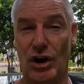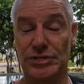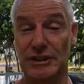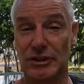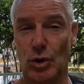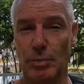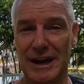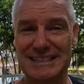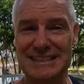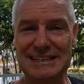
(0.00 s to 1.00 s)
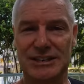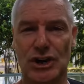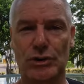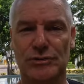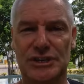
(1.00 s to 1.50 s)
I think the All Blacks need to
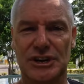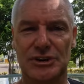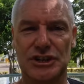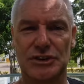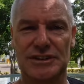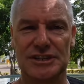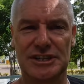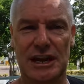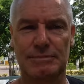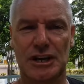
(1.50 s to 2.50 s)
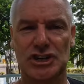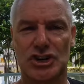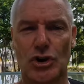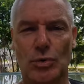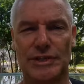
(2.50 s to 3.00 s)
go for territory in this game. They
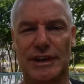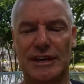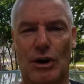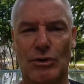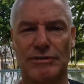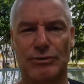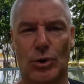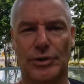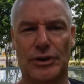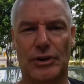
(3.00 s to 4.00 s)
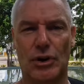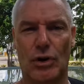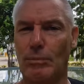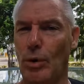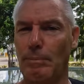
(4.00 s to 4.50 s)
show when they're going forward they're a
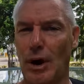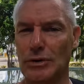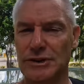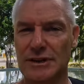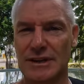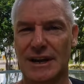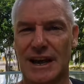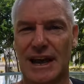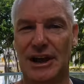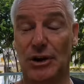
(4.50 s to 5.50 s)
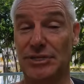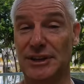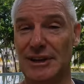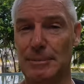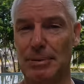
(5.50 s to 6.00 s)
lot more potent, and I
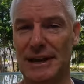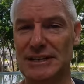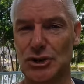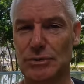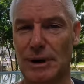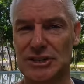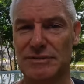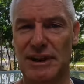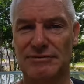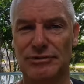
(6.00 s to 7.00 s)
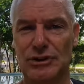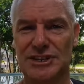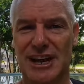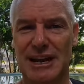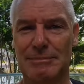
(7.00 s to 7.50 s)
think they played too much of that
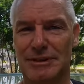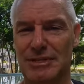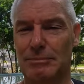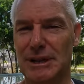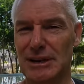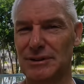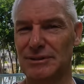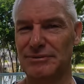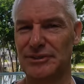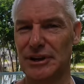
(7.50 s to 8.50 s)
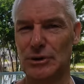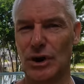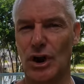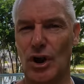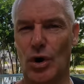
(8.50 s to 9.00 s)
first game in the middle of the field
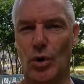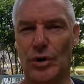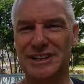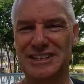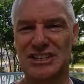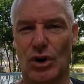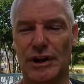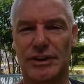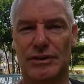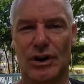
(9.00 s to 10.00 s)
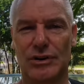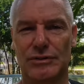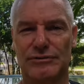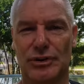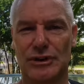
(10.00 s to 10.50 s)
or inside their
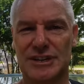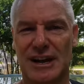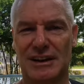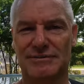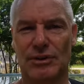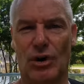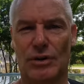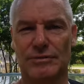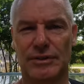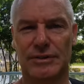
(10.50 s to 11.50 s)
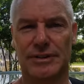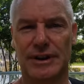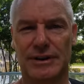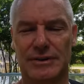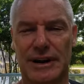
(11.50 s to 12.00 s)
own first half of
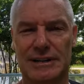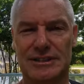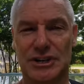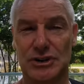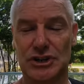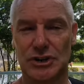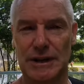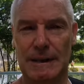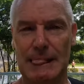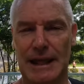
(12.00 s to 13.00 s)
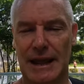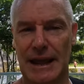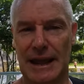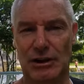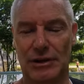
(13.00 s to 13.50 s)
their territory.
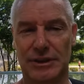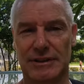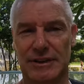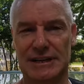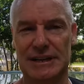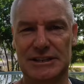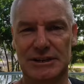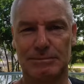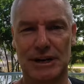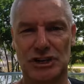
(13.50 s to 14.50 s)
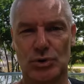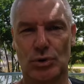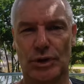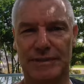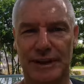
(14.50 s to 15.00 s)
And I think they need to make
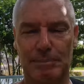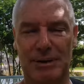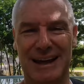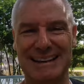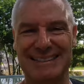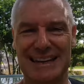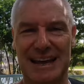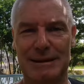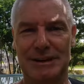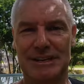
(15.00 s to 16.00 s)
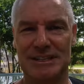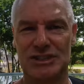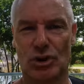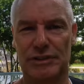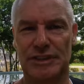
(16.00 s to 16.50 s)
sure that they're playing the game
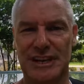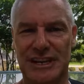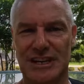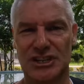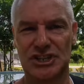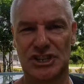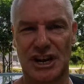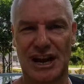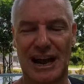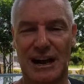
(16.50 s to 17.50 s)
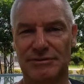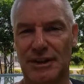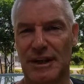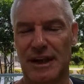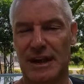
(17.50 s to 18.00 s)
inside the English half.
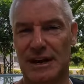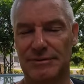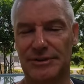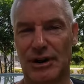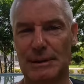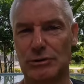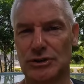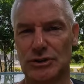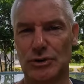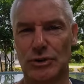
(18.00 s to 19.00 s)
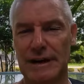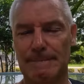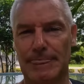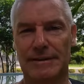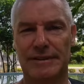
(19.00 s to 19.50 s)
And if they're able to do
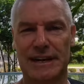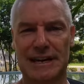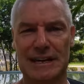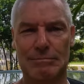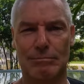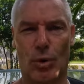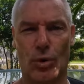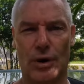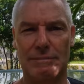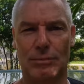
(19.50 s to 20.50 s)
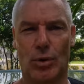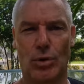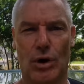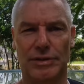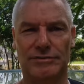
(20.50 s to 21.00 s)
that, they're going to get more and
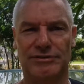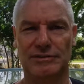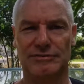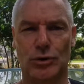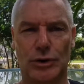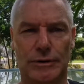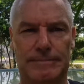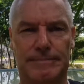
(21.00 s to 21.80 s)
more on the front foot.